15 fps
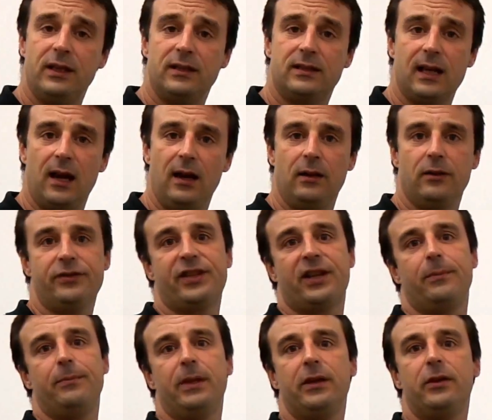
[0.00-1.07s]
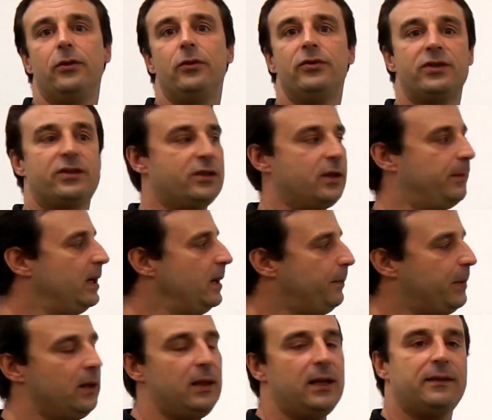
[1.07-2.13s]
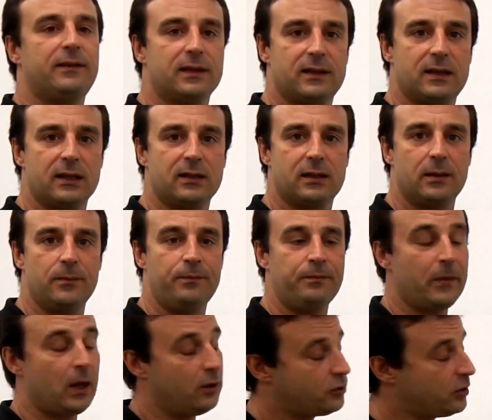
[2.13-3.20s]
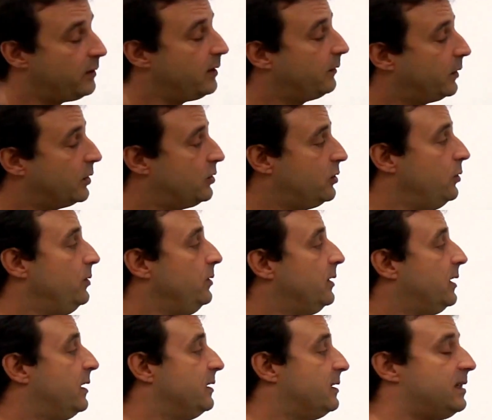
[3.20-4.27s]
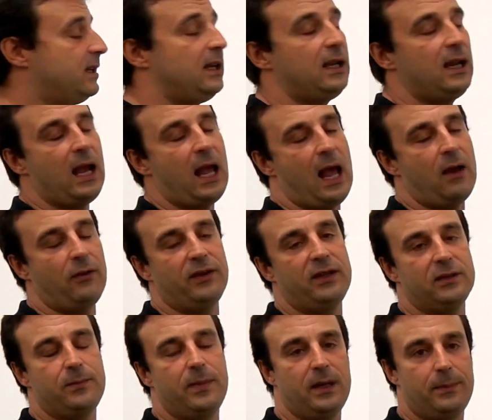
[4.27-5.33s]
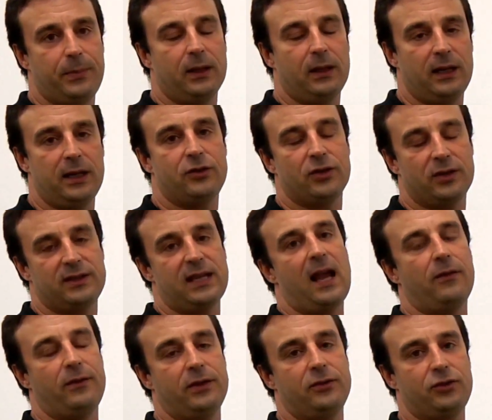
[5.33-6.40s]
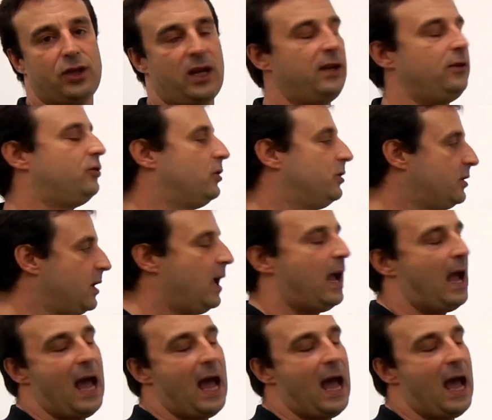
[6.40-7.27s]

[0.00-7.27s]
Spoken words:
of these dials can be used to manipulate the system so that the student can see how these manipulations, how these changes